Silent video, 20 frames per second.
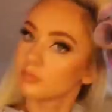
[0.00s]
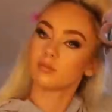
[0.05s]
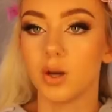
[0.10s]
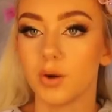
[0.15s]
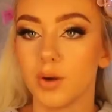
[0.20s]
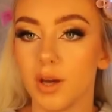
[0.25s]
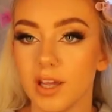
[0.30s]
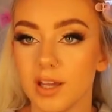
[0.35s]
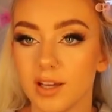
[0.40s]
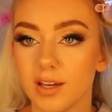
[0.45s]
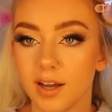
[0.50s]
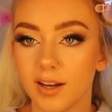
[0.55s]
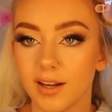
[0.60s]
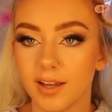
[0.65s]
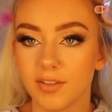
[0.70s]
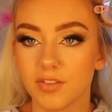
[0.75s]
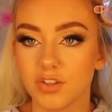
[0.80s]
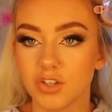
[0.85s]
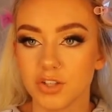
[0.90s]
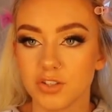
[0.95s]
Okay, you kind of
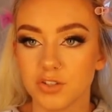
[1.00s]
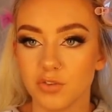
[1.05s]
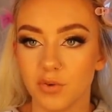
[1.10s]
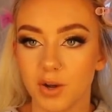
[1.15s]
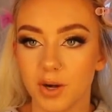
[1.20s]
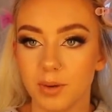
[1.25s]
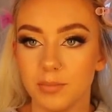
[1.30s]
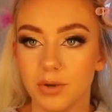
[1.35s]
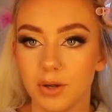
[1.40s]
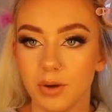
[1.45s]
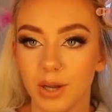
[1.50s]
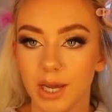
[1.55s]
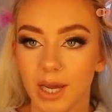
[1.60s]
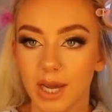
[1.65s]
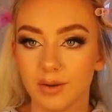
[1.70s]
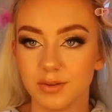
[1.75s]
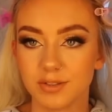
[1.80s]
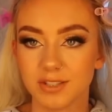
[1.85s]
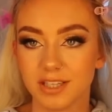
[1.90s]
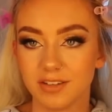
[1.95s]
get the gist of what I'm doing.
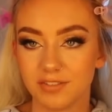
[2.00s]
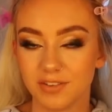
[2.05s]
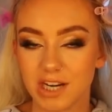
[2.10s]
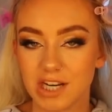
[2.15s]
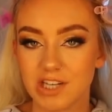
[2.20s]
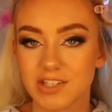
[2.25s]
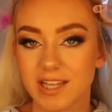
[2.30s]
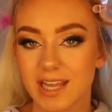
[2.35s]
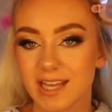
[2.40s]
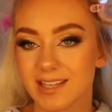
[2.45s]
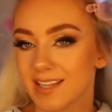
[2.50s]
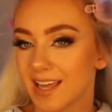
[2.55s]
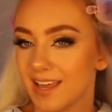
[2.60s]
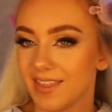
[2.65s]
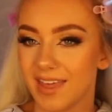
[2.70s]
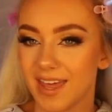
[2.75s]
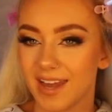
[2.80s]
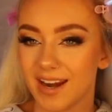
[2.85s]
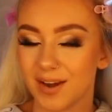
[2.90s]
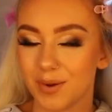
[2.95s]
I'm just gonna finish this
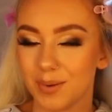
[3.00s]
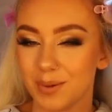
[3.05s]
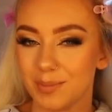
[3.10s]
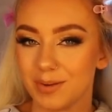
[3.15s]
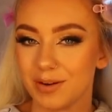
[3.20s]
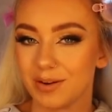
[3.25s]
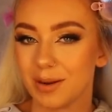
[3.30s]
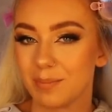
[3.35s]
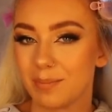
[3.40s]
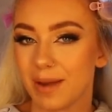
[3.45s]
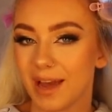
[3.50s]
and then I will be right